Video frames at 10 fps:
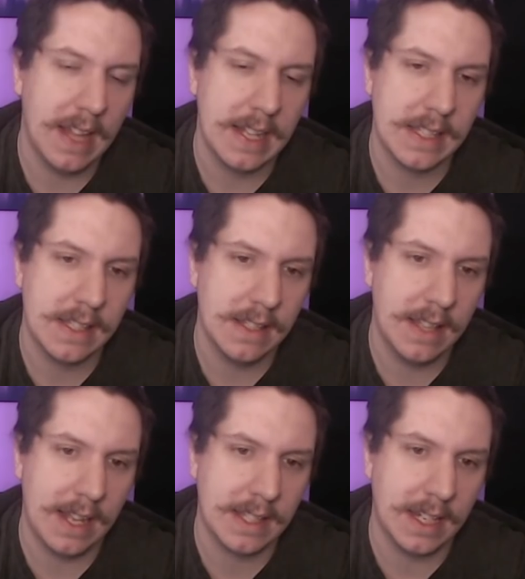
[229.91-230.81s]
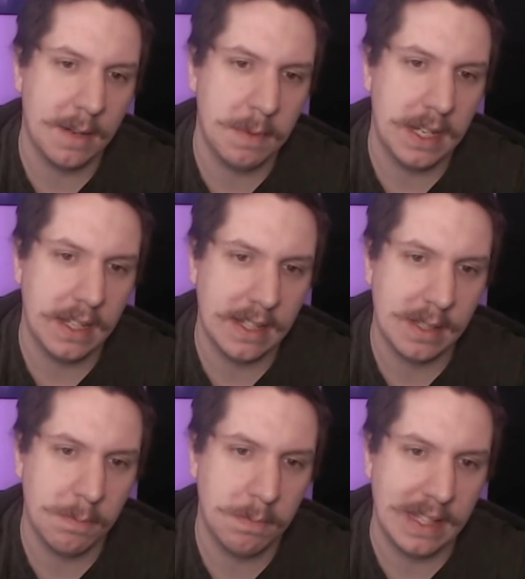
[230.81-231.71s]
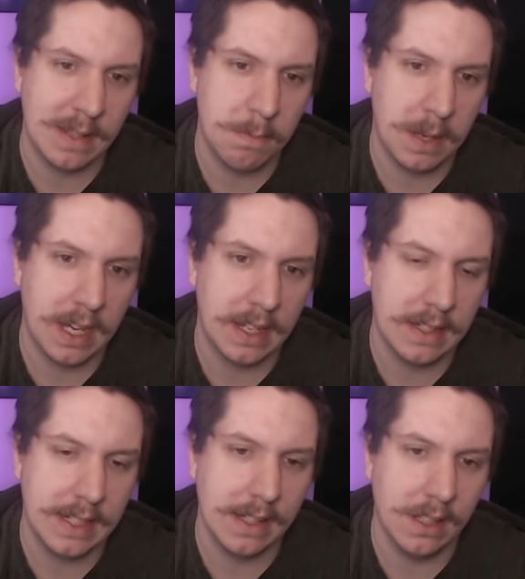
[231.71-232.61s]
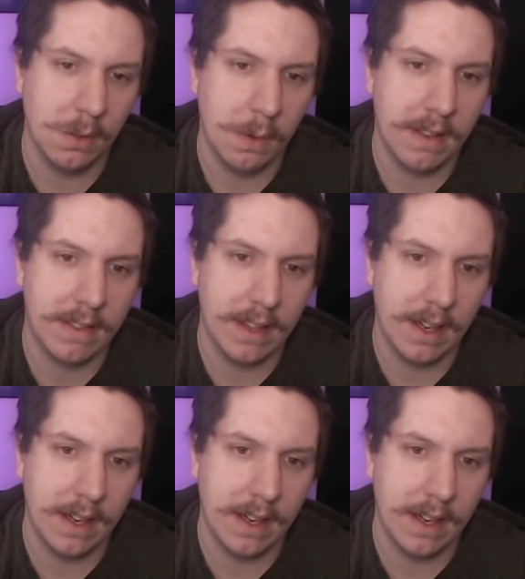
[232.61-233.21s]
That's a big deal with